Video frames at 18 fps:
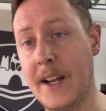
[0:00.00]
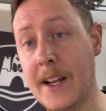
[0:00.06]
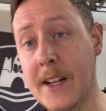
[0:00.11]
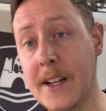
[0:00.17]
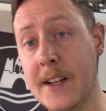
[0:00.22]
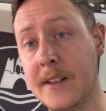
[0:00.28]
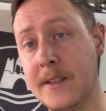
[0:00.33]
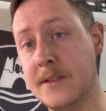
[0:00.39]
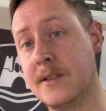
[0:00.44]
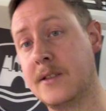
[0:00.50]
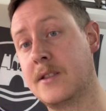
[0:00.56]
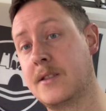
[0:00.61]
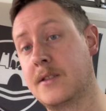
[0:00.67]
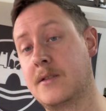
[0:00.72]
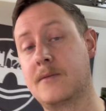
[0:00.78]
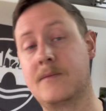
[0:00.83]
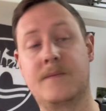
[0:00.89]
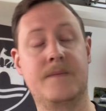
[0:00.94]
and
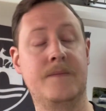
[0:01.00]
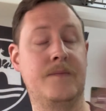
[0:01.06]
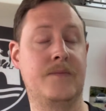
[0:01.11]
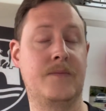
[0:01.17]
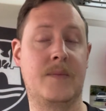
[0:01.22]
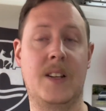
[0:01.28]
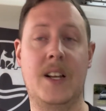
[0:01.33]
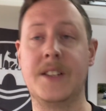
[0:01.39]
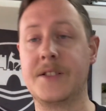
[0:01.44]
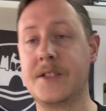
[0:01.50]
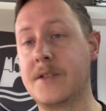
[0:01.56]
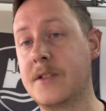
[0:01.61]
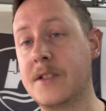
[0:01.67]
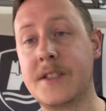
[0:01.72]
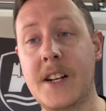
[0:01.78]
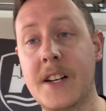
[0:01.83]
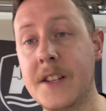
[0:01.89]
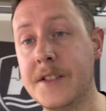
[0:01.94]
I just
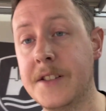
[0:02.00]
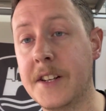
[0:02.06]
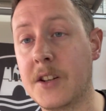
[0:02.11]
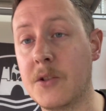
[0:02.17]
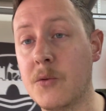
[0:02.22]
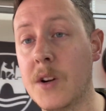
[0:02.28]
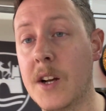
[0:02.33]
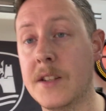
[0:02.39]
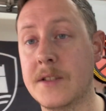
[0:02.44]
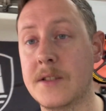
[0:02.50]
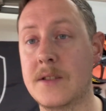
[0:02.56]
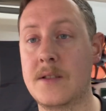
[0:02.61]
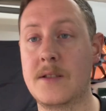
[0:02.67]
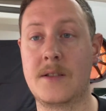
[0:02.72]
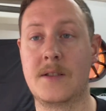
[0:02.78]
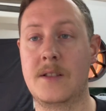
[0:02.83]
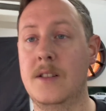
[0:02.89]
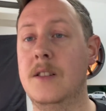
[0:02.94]
decided to take a rest
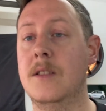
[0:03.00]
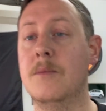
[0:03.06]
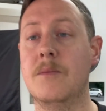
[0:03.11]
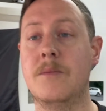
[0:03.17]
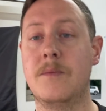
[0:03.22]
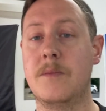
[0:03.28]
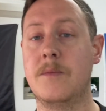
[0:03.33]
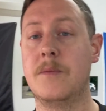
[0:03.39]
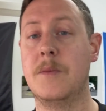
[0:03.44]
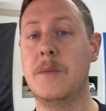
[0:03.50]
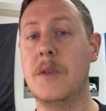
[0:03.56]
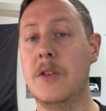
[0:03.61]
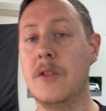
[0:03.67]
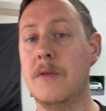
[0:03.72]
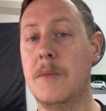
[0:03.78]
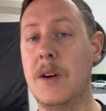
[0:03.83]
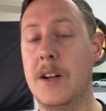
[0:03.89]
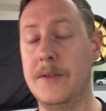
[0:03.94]
in the
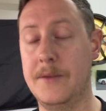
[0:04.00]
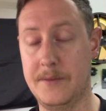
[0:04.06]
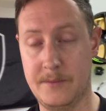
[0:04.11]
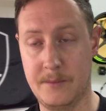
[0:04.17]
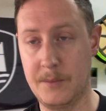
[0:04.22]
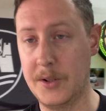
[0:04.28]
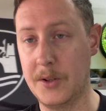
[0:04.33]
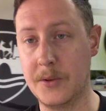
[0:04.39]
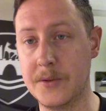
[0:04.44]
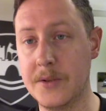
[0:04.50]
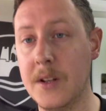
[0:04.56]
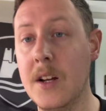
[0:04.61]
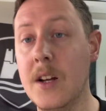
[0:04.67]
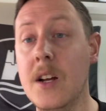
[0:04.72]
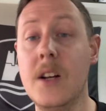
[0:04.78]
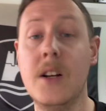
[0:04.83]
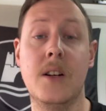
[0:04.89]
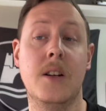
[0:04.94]
middle of my build.
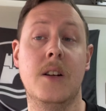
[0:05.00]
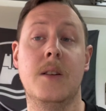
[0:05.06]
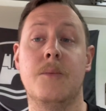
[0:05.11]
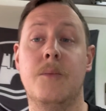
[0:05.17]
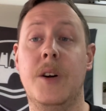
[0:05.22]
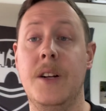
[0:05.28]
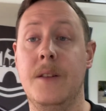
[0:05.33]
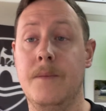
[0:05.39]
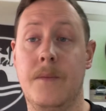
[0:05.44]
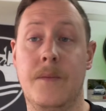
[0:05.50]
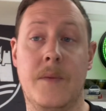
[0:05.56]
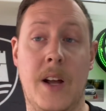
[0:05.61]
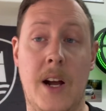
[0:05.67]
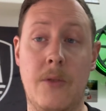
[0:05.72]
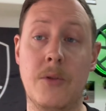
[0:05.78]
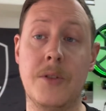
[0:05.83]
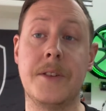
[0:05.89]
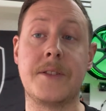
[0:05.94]
But
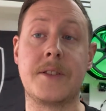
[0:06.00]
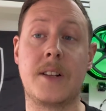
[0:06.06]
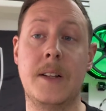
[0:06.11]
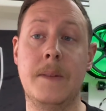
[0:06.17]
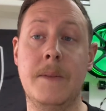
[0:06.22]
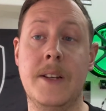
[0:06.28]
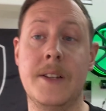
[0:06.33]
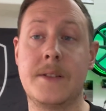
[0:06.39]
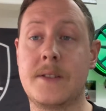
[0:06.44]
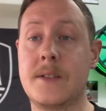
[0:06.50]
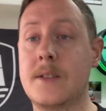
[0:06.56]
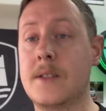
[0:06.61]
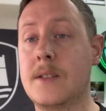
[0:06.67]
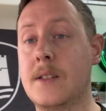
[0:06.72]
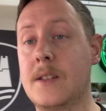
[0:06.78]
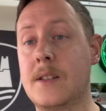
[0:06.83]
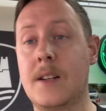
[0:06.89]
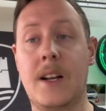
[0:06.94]
I will disclaim this:
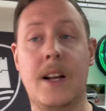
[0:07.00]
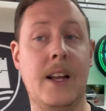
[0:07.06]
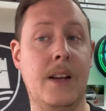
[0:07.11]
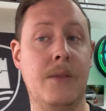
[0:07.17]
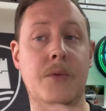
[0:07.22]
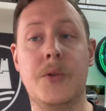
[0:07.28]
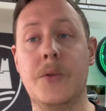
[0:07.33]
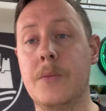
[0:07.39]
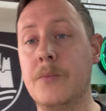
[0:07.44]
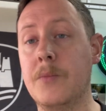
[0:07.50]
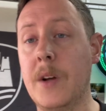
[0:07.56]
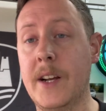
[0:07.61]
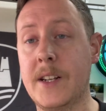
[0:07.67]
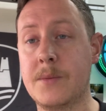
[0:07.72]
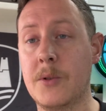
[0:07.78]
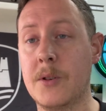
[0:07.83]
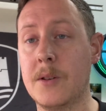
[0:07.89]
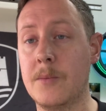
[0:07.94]
I am no
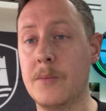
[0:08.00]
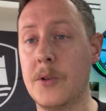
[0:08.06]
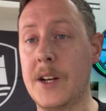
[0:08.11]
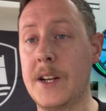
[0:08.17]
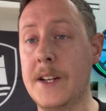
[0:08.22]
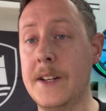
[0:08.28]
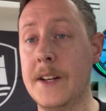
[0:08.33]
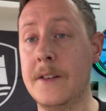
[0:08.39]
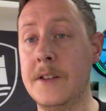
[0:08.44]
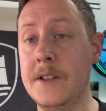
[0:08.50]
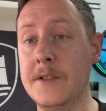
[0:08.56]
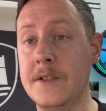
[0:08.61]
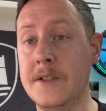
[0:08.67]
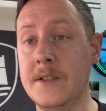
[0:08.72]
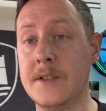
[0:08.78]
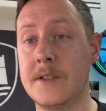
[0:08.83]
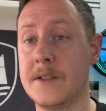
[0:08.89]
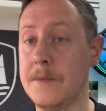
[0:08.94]
expert on breaking down
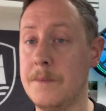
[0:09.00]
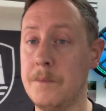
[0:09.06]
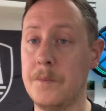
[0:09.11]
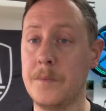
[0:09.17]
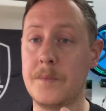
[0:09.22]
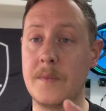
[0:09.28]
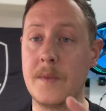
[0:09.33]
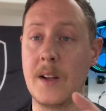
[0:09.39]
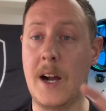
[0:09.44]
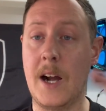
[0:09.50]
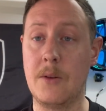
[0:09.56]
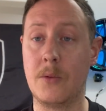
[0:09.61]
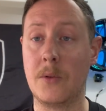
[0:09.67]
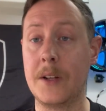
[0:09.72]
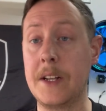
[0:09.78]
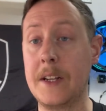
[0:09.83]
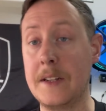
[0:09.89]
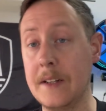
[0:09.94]
engines. I
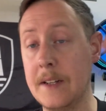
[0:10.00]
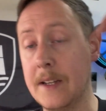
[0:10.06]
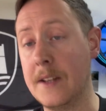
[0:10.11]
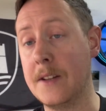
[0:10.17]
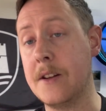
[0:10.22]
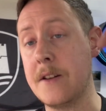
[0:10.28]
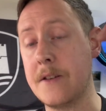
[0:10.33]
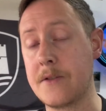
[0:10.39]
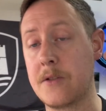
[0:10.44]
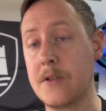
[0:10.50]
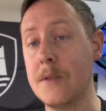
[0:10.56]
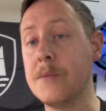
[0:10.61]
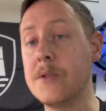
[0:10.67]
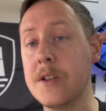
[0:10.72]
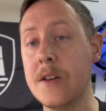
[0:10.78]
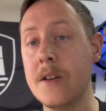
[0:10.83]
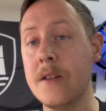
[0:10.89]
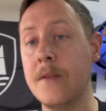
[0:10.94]
will link in the
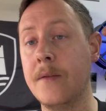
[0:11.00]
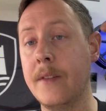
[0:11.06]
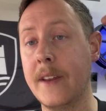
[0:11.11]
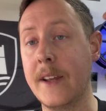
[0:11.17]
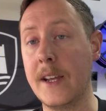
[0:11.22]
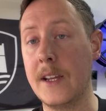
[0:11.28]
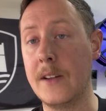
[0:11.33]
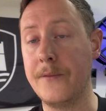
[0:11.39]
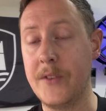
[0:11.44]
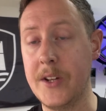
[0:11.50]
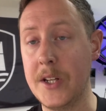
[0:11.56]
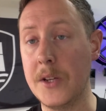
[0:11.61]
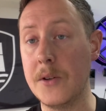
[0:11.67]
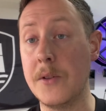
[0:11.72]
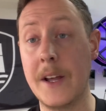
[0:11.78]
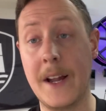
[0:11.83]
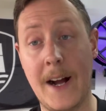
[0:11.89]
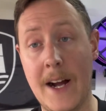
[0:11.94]
description a
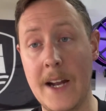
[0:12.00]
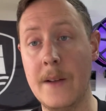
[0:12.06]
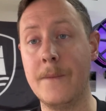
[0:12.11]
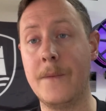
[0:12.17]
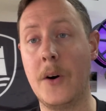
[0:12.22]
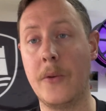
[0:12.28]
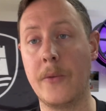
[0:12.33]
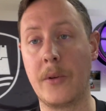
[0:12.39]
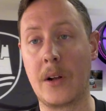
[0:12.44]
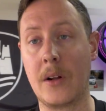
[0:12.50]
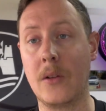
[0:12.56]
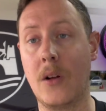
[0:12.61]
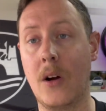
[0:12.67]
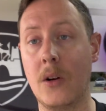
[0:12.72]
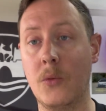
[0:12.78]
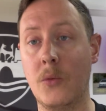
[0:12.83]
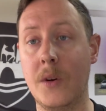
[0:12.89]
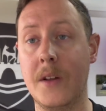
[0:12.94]
video that I am following
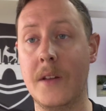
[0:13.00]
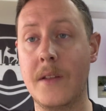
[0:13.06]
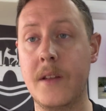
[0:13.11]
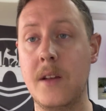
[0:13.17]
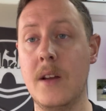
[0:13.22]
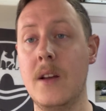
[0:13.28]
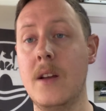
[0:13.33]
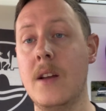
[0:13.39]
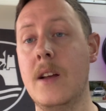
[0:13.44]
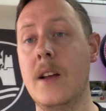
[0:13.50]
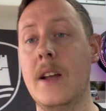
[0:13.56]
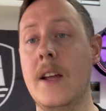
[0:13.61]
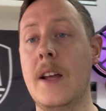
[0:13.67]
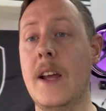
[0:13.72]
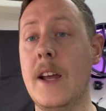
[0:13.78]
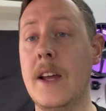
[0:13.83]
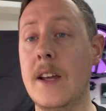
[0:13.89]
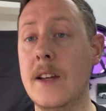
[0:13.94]
along with,
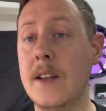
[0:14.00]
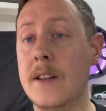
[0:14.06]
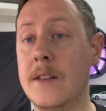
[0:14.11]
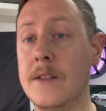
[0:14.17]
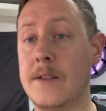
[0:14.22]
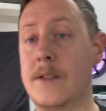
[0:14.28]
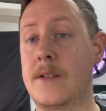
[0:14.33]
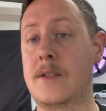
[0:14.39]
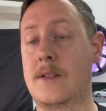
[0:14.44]
and